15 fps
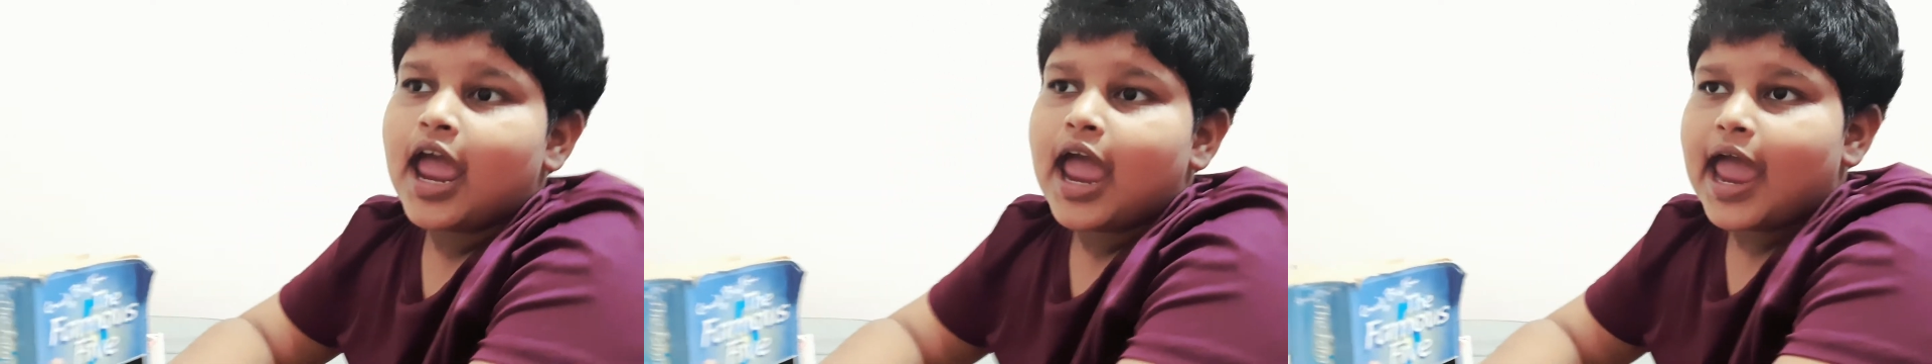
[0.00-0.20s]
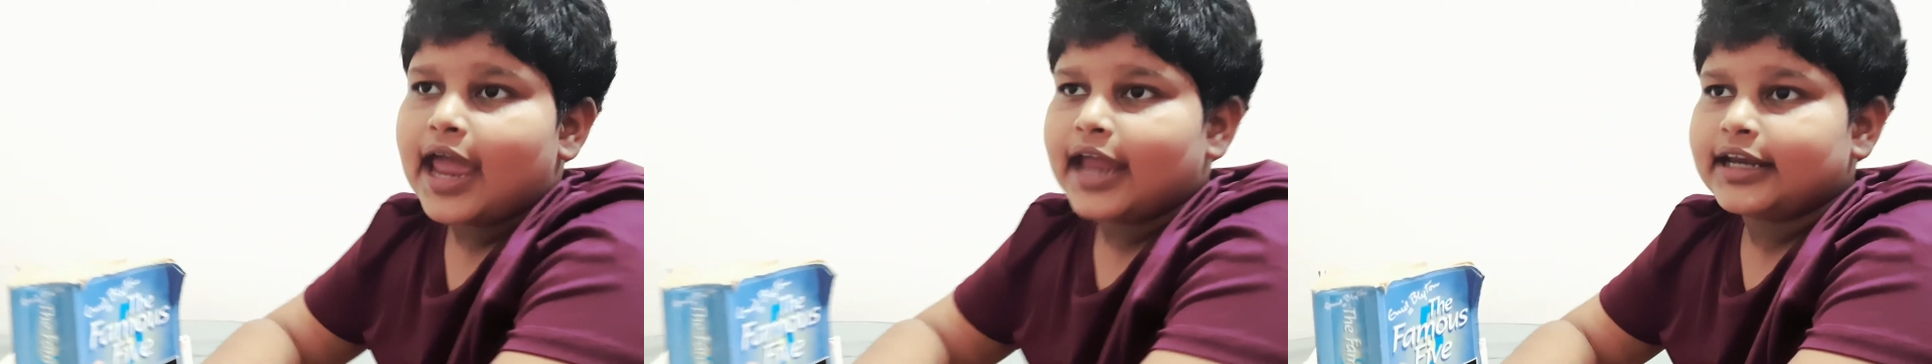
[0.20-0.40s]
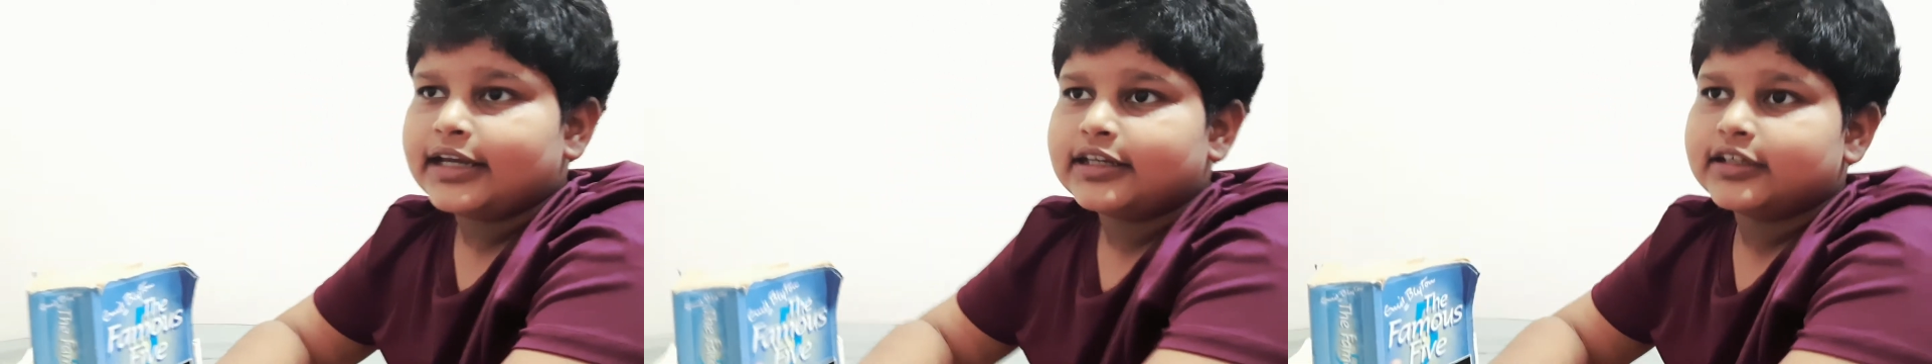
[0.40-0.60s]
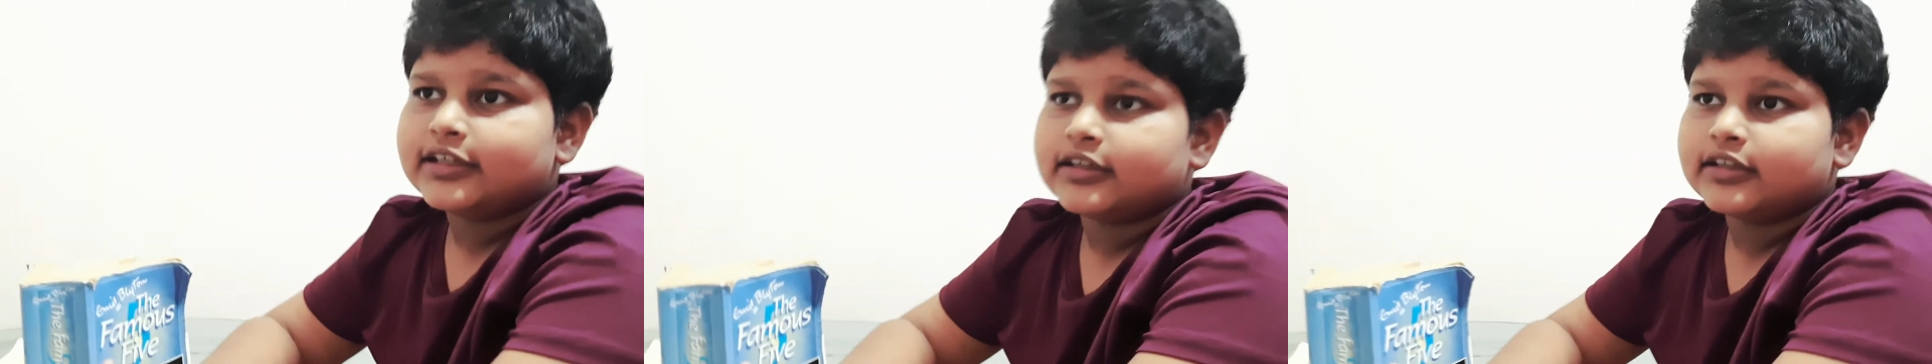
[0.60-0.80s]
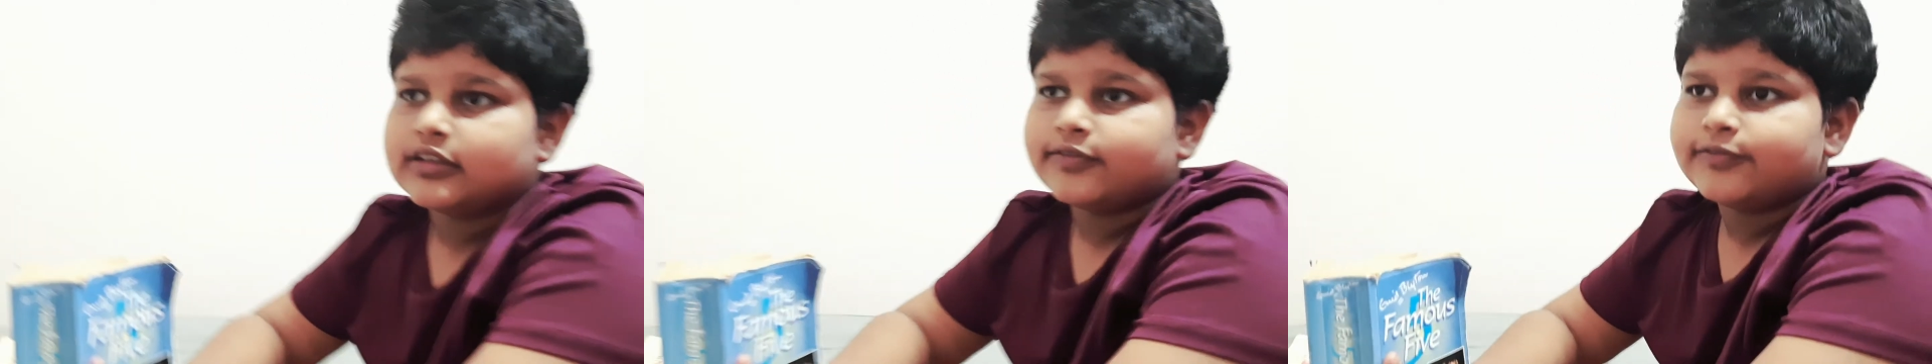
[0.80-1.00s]
and
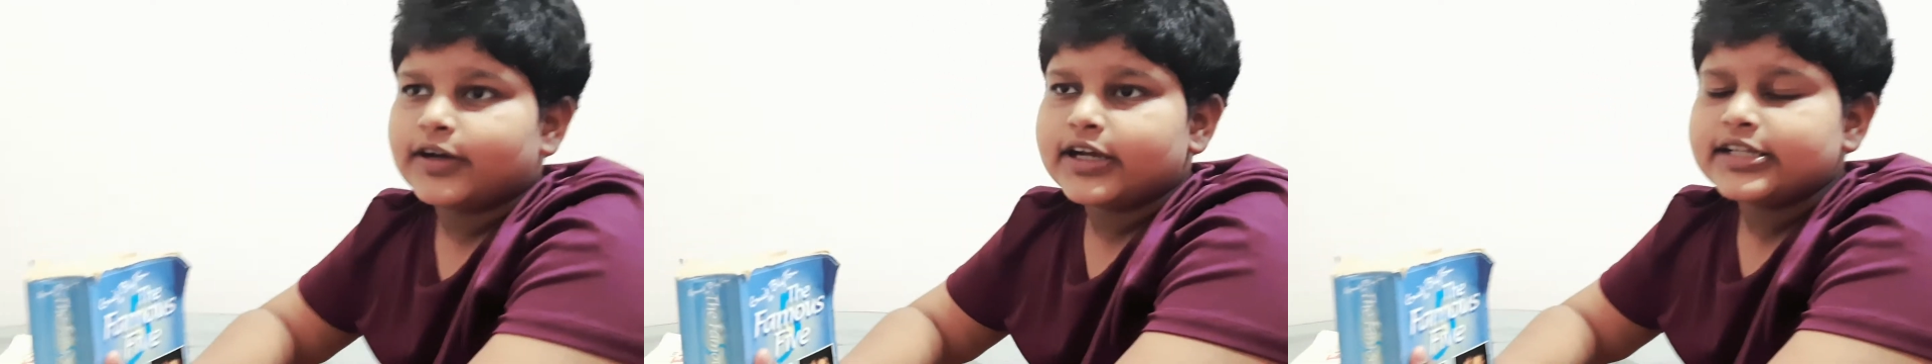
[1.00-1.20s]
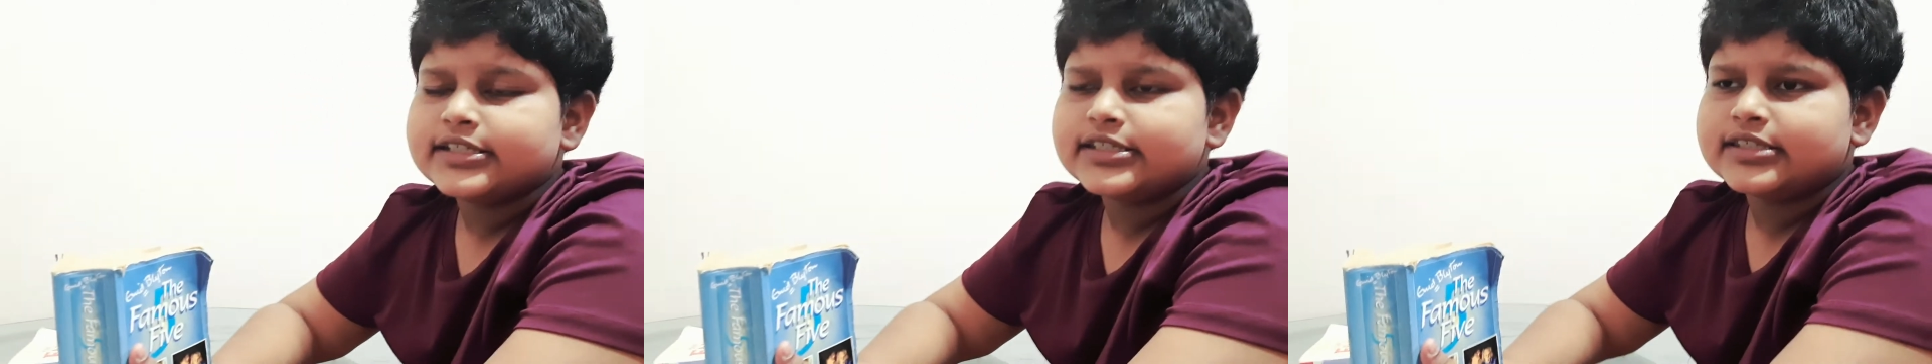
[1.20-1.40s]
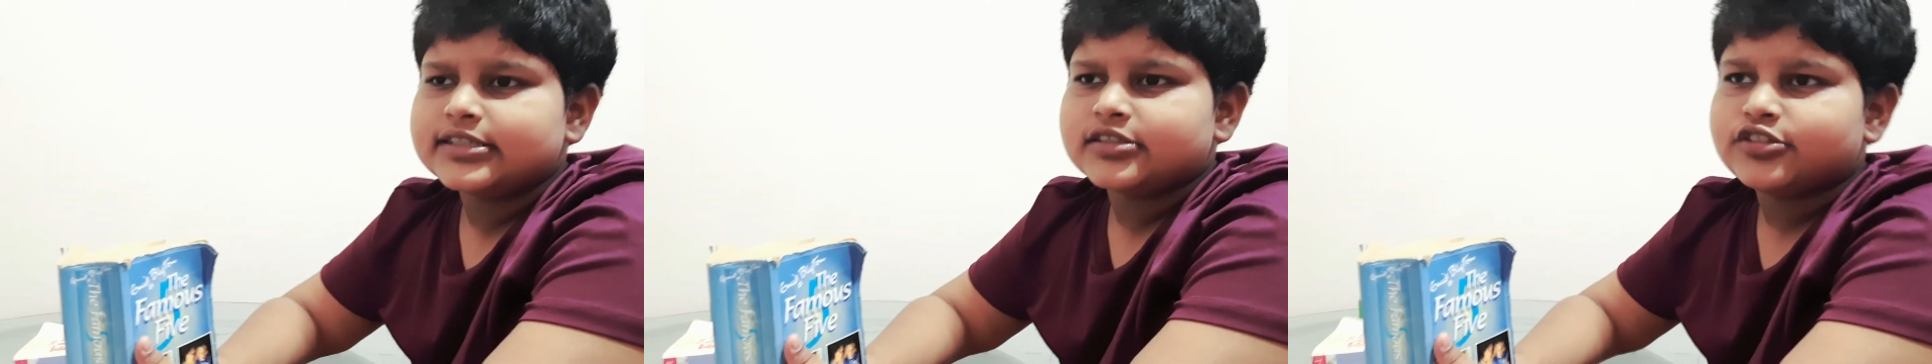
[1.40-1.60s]
once